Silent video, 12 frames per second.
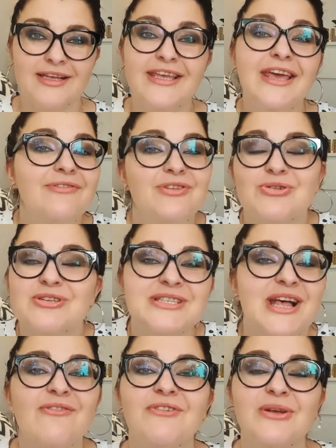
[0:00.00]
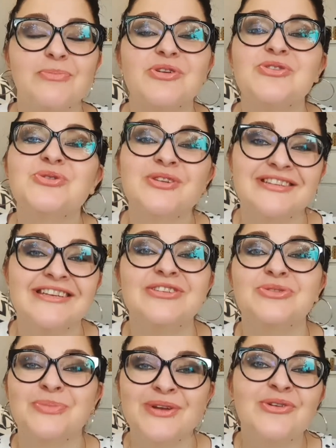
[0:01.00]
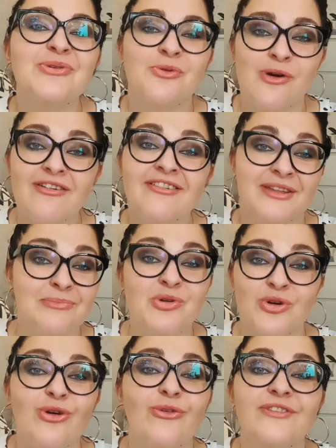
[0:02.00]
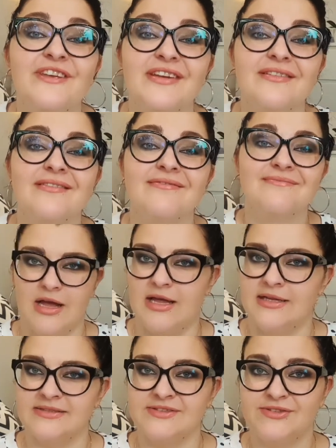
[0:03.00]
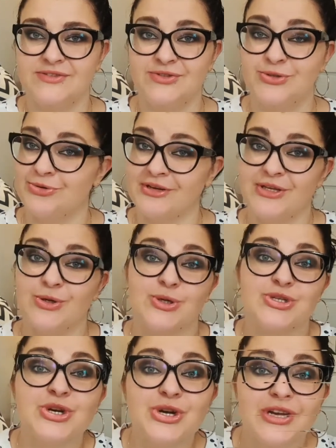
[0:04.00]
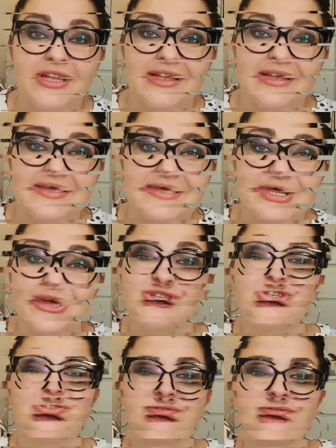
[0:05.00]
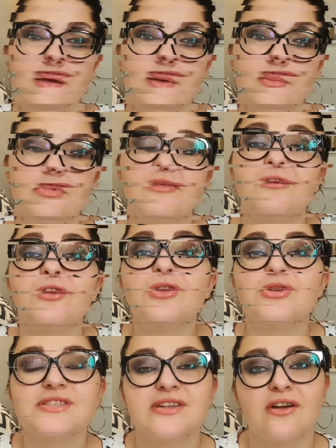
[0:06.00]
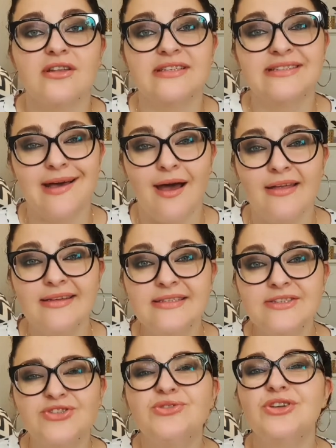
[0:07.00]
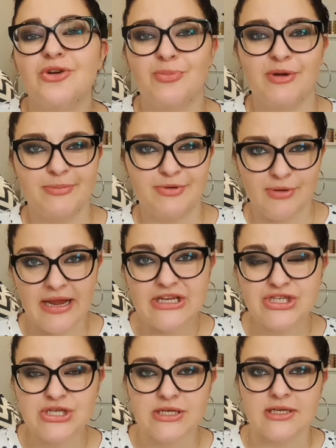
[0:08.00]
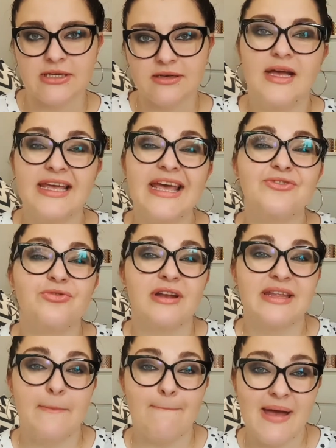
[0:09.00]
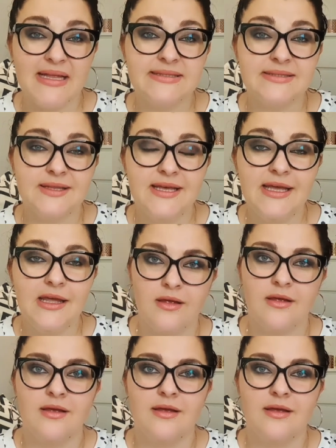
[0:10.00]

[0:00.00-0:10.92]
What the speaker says: Give yourself an opportunity to be rewarded more often and during your journey as such. Before you start a diet, do your preparation. Get ready mentally.